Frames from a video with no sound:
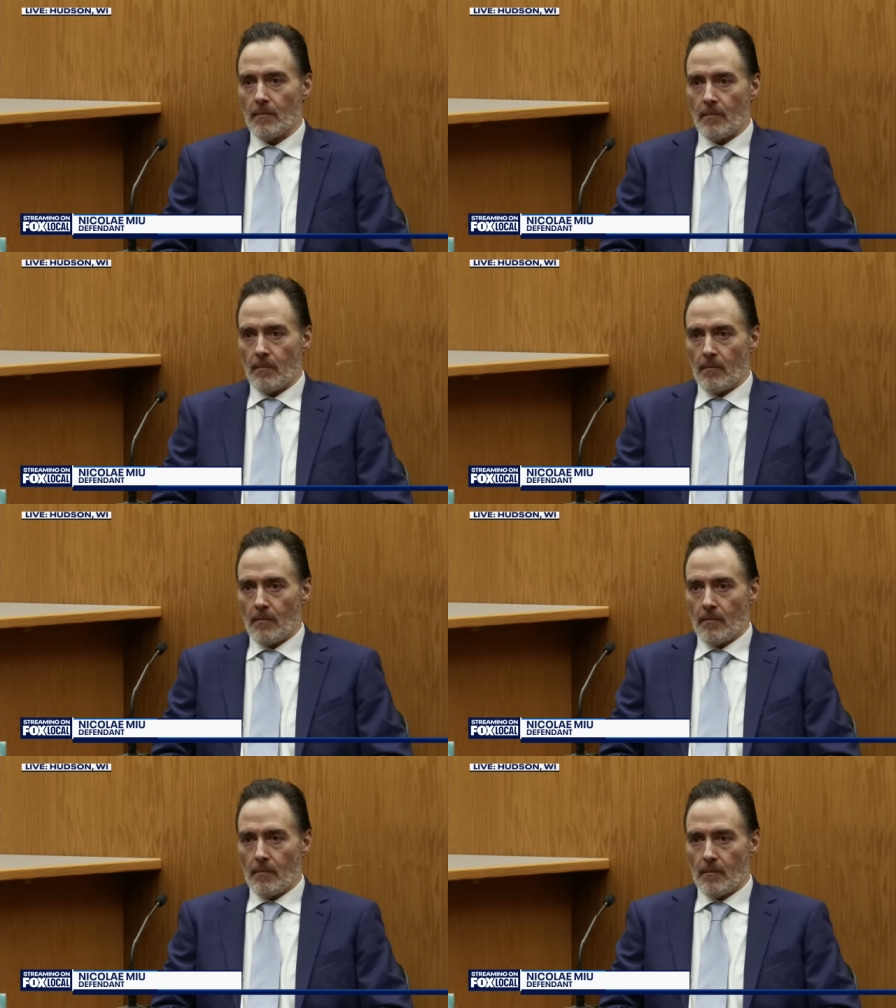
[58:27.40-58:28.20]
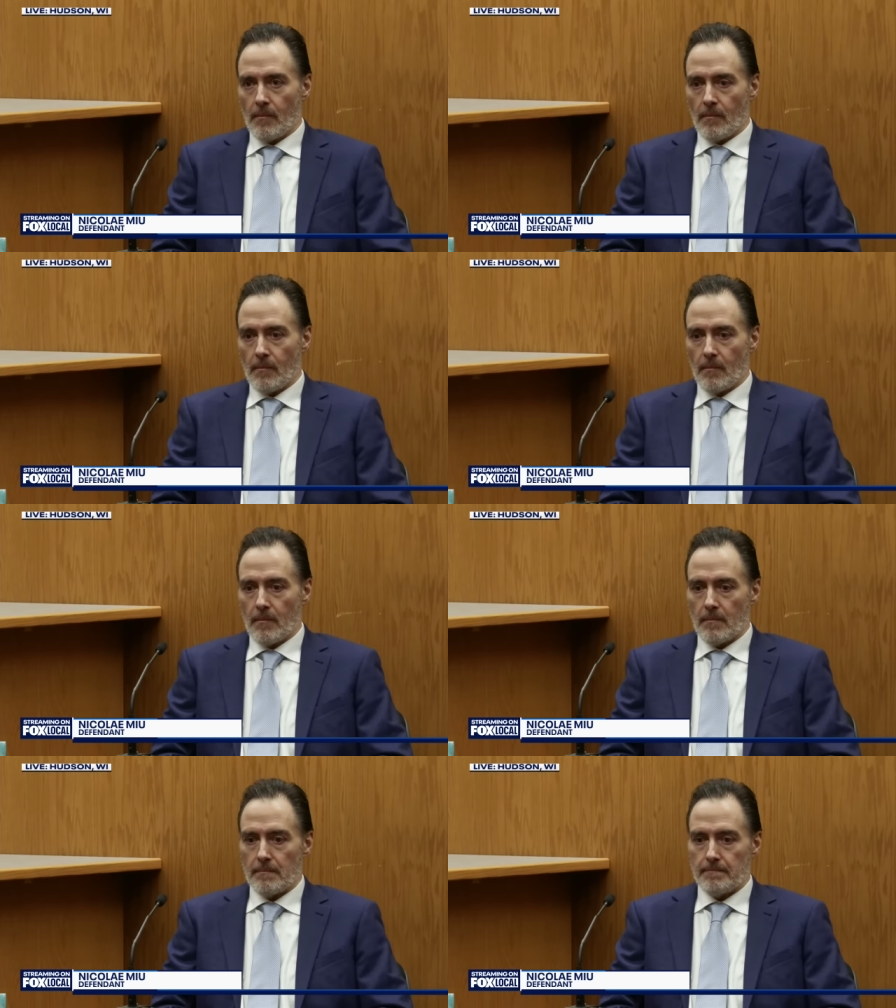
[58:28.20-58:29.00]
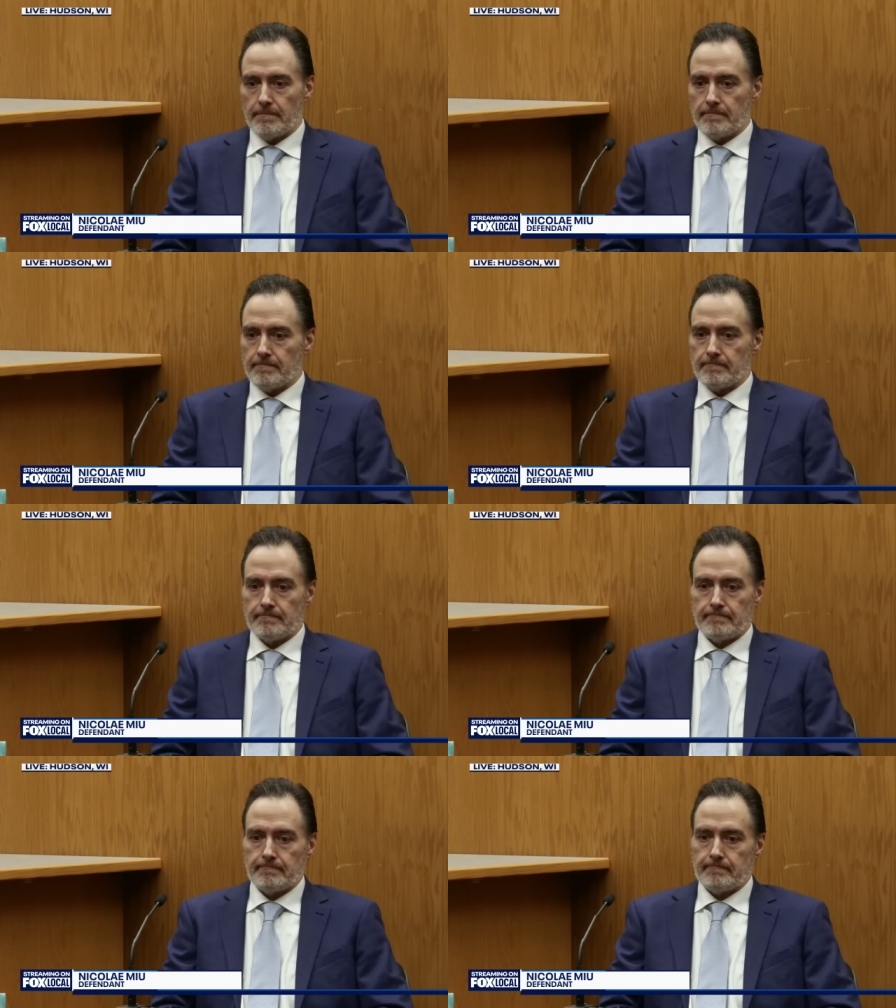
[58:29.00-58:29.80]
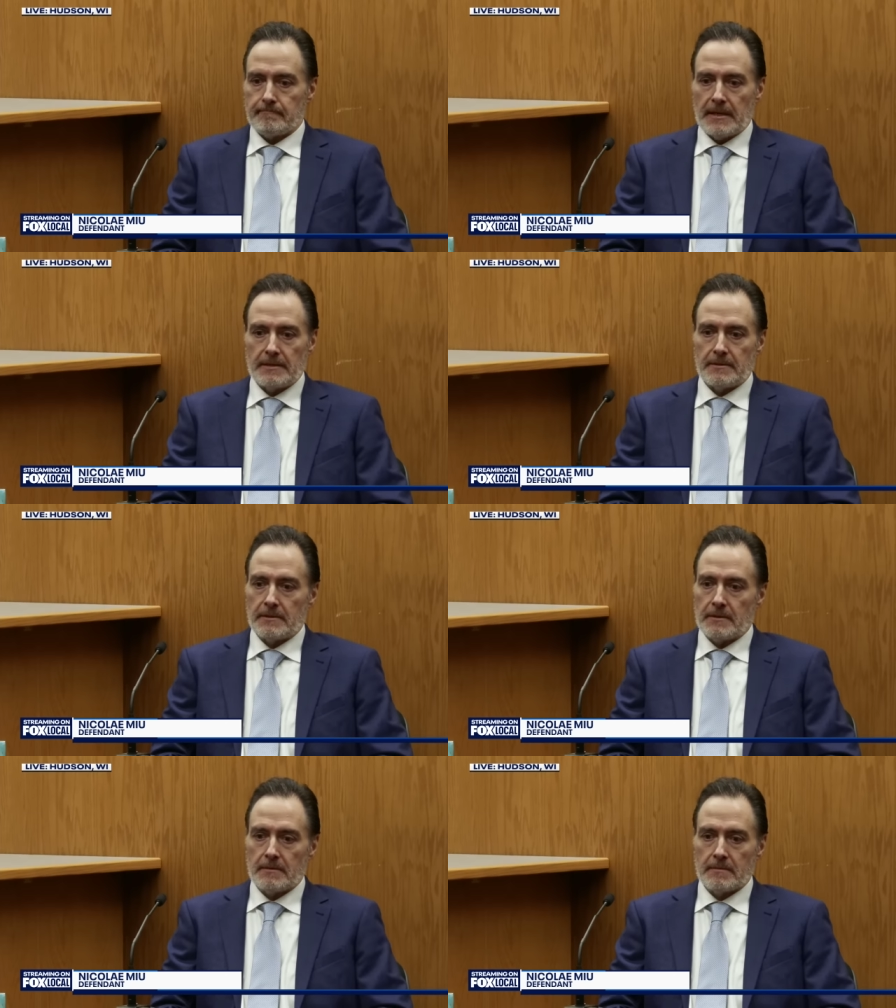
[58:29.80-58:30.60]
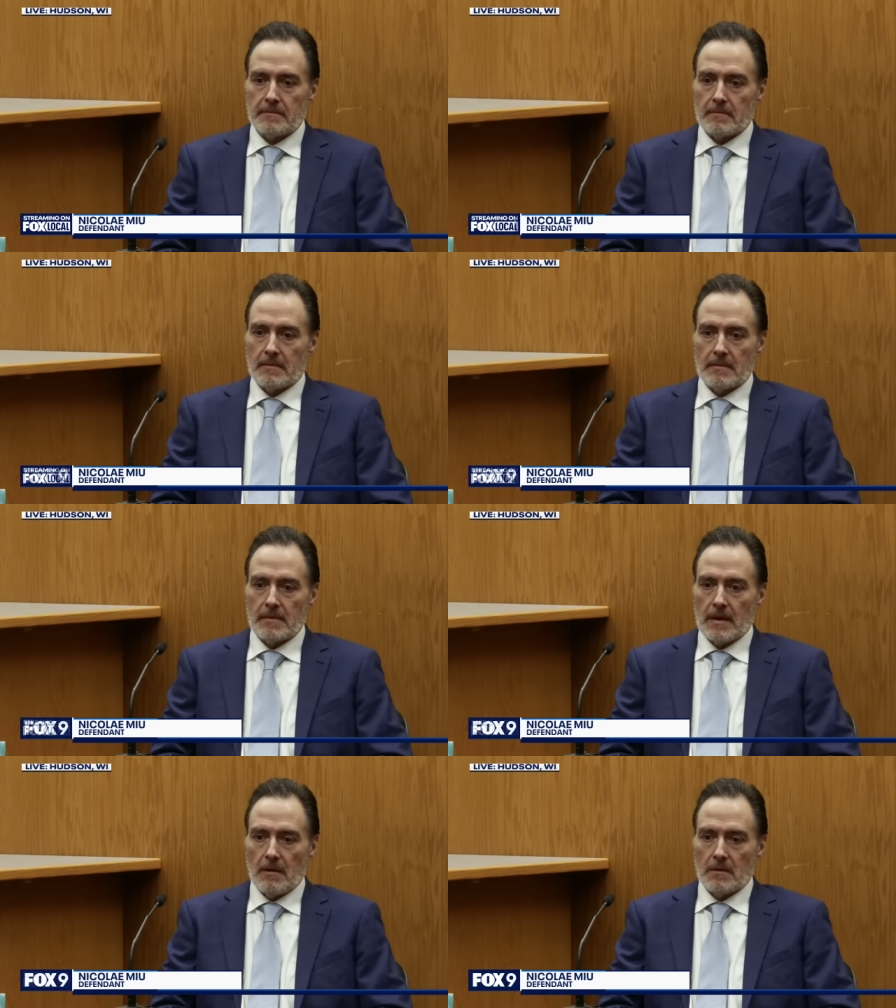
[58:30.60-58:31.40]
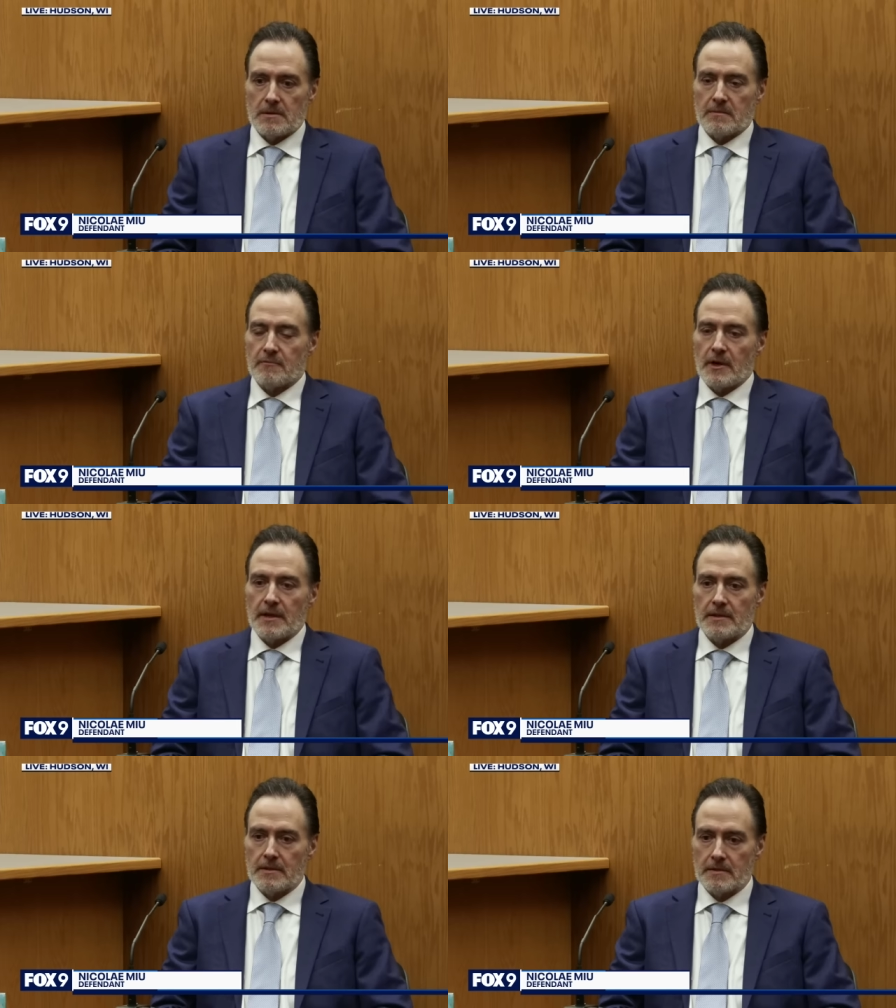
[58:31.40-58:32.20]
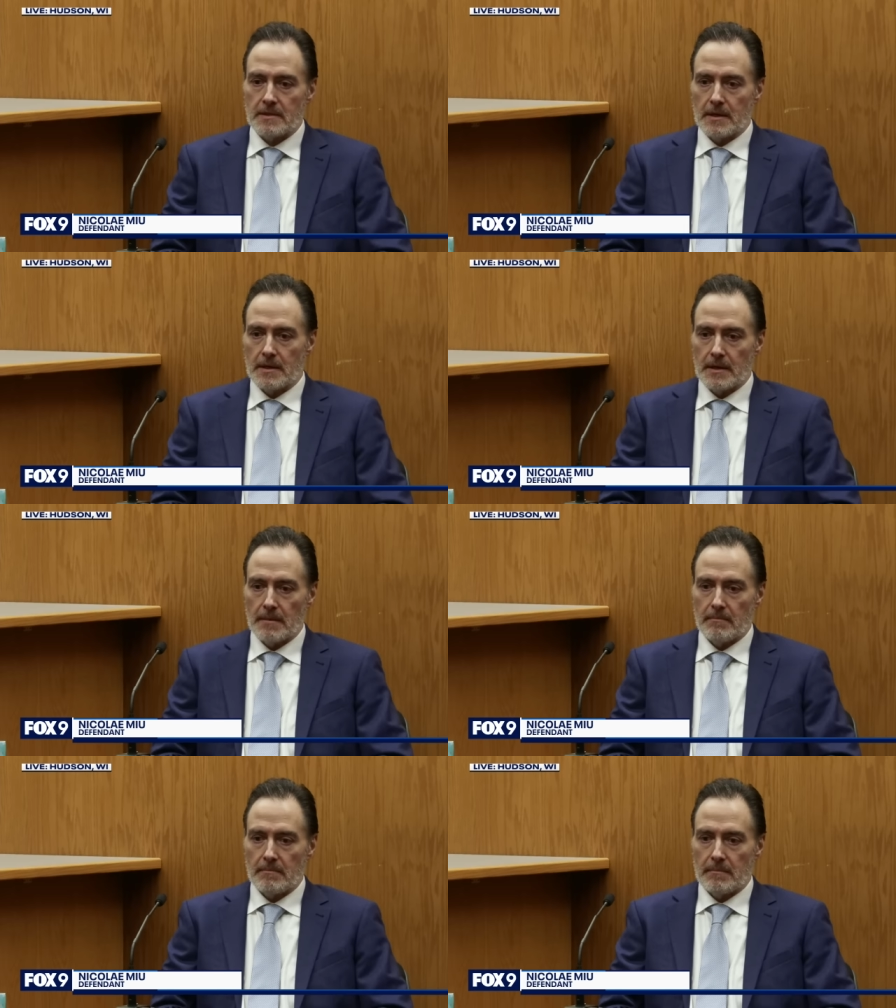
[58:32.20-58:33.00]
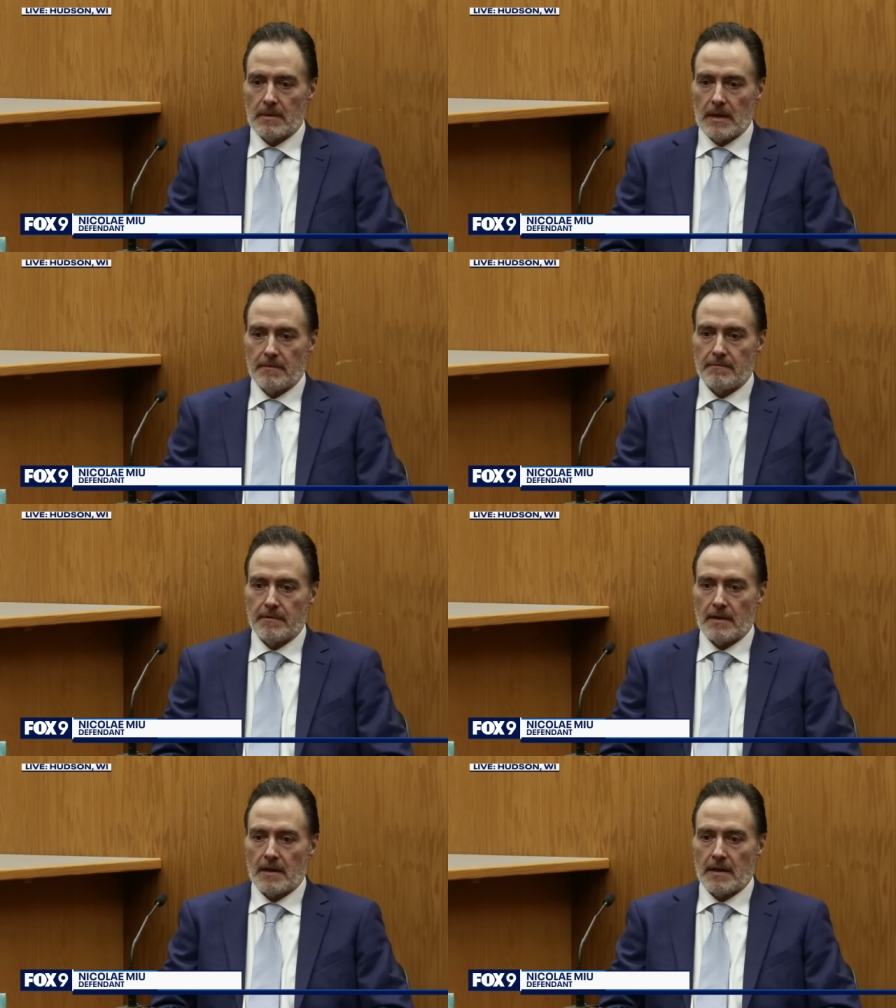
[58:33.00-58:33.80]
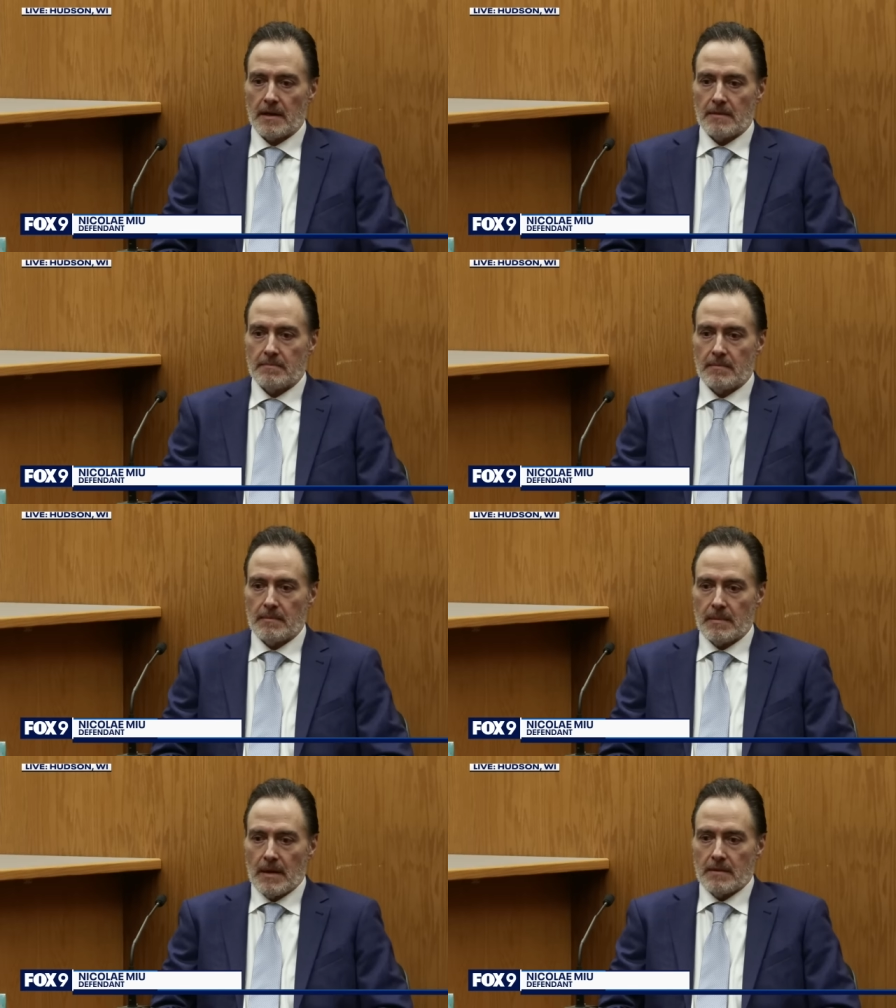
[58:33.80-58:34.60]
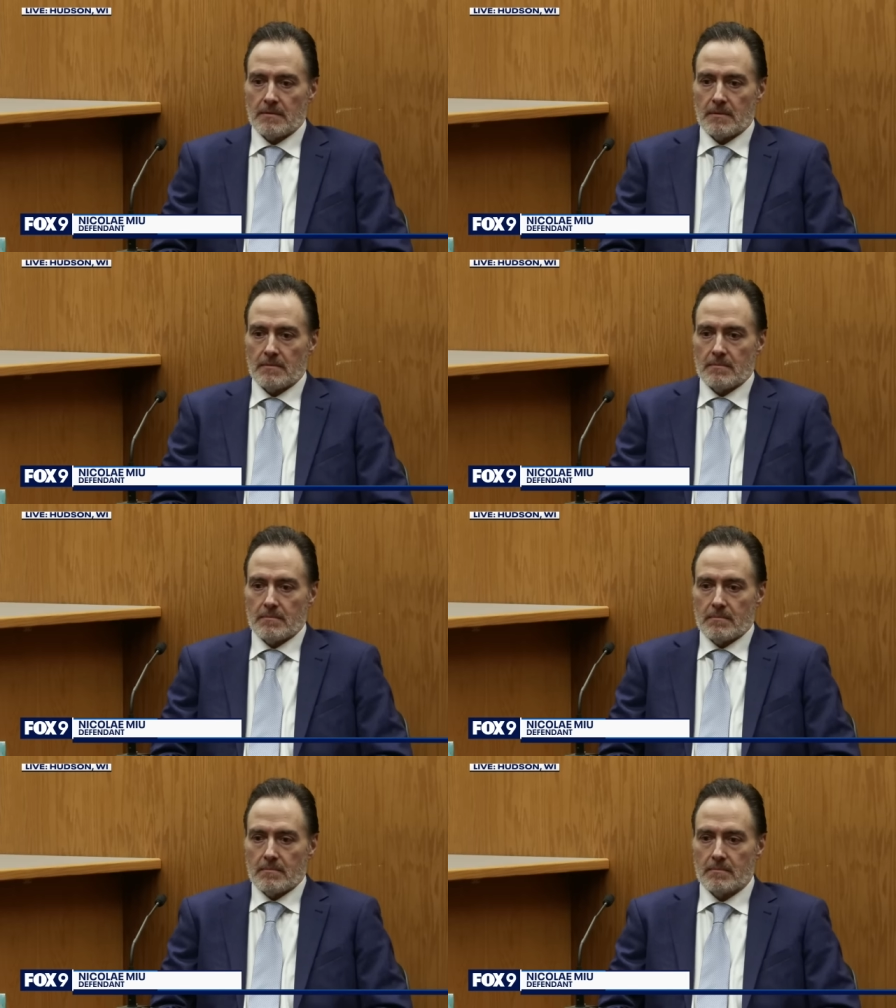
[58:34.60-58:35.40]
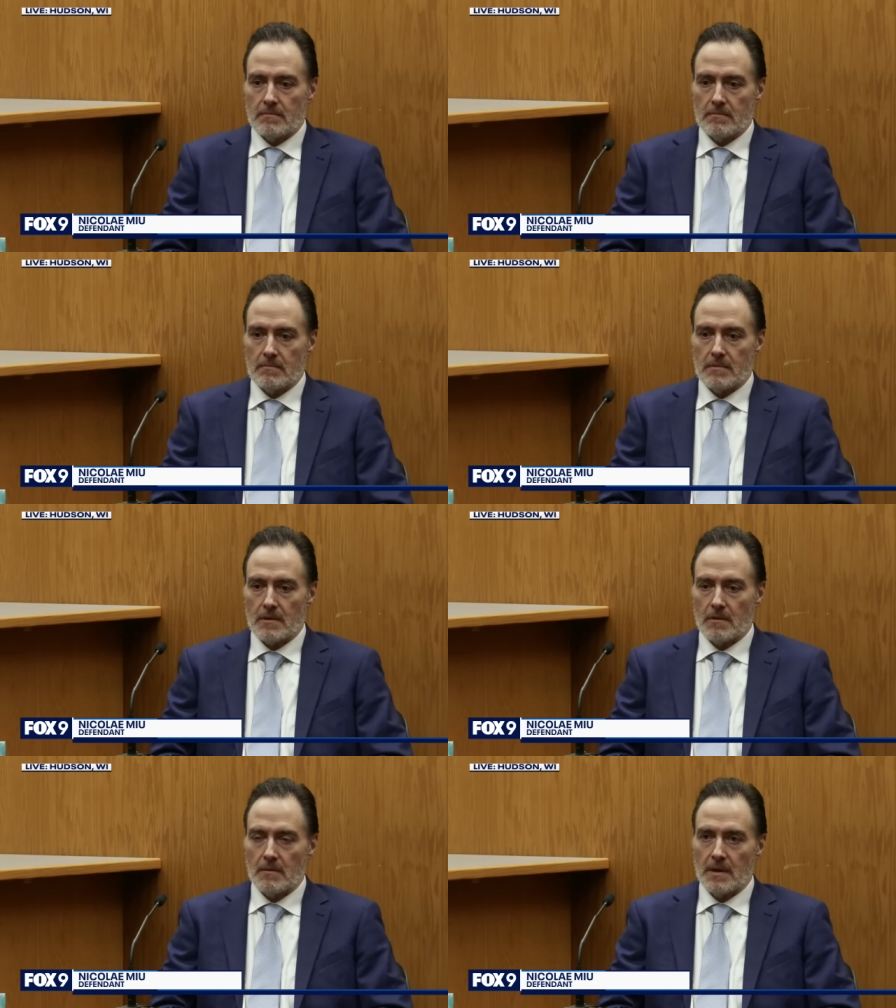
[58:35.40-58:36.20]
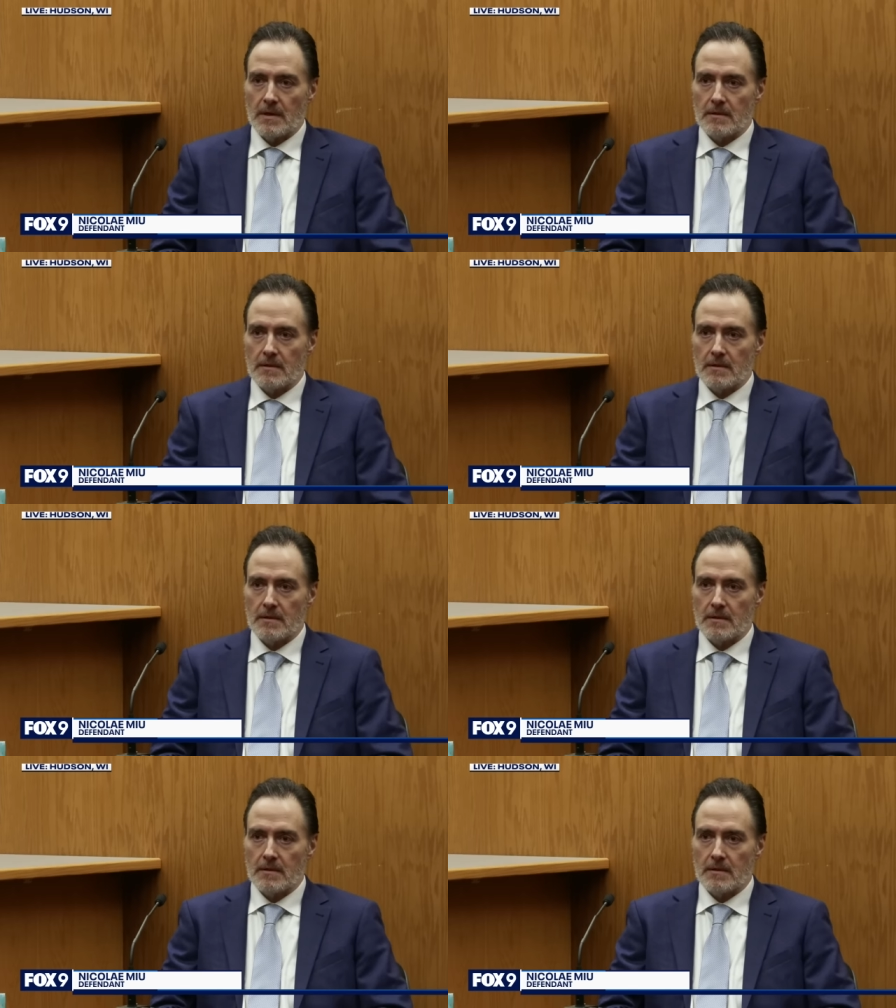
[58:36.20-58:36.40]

why did you toss the knife? I don't know. I was afraid. I felt like I had to throw it away.